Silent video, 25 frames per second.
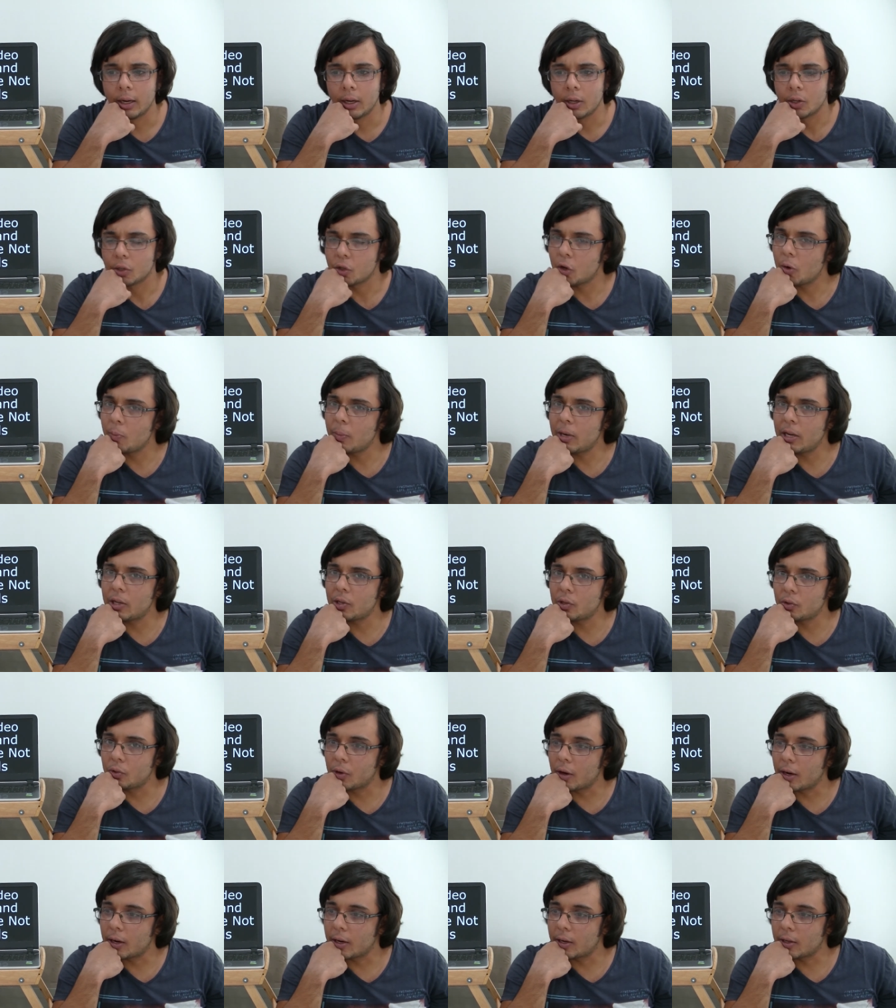so many
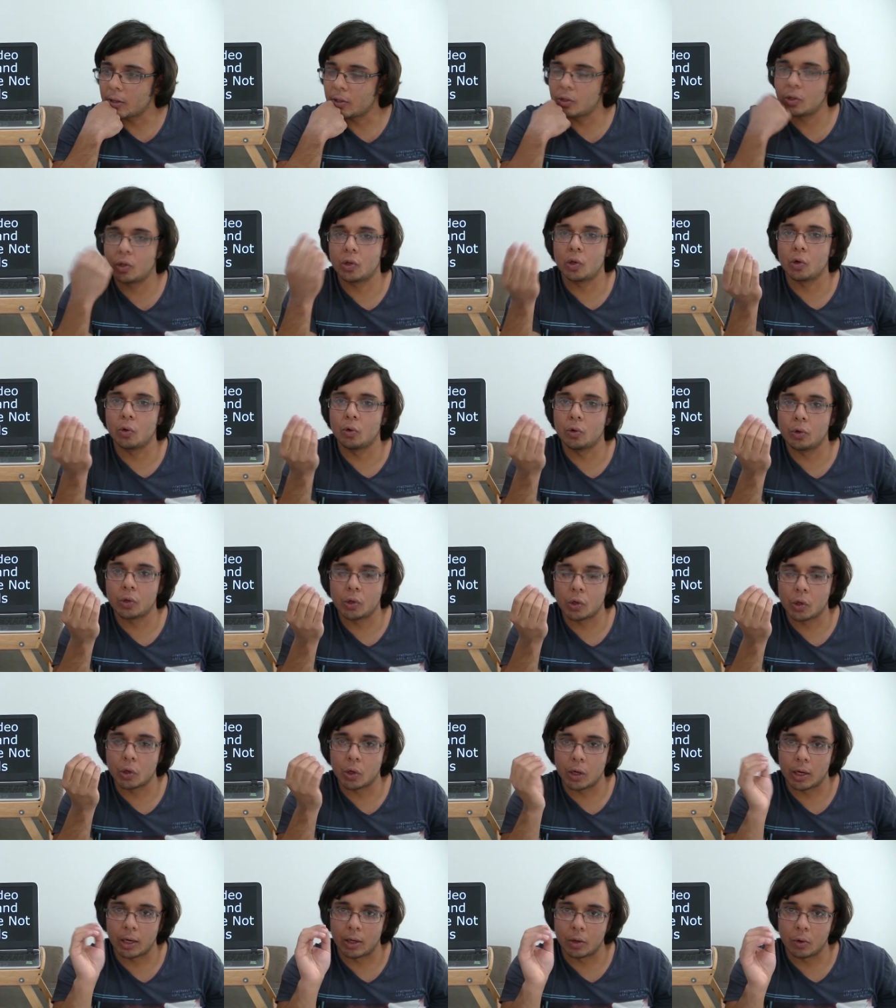Australians choose
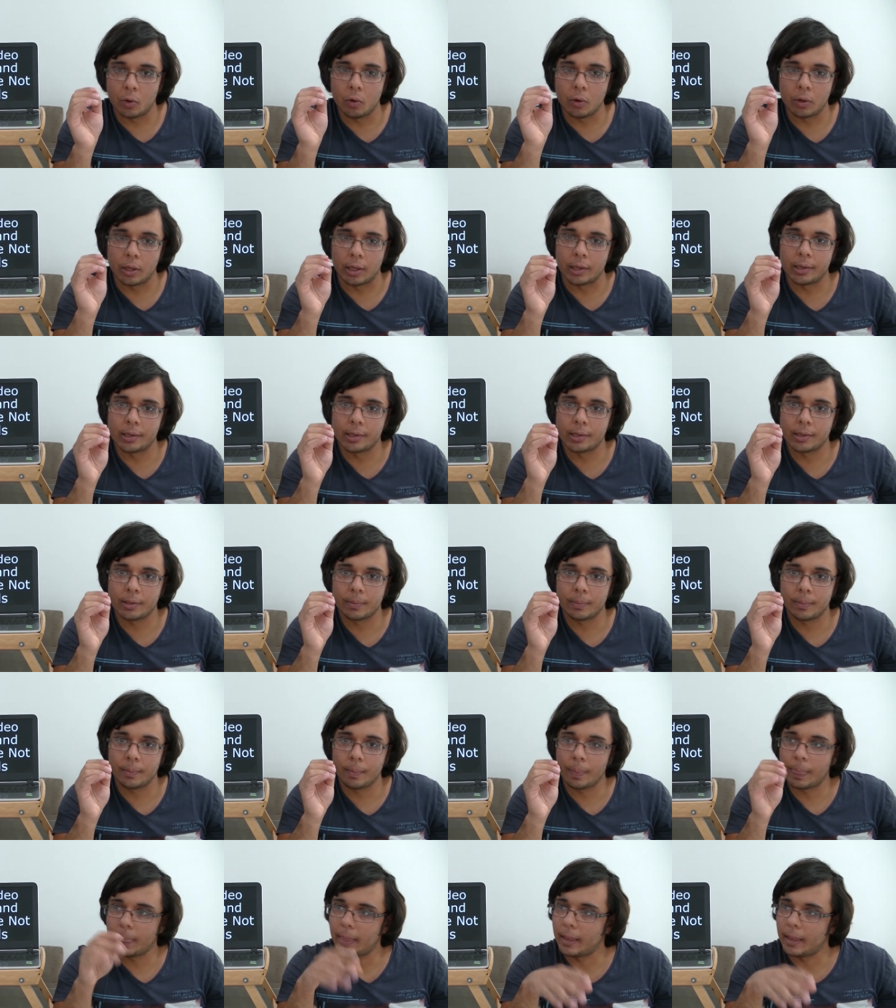to ignore this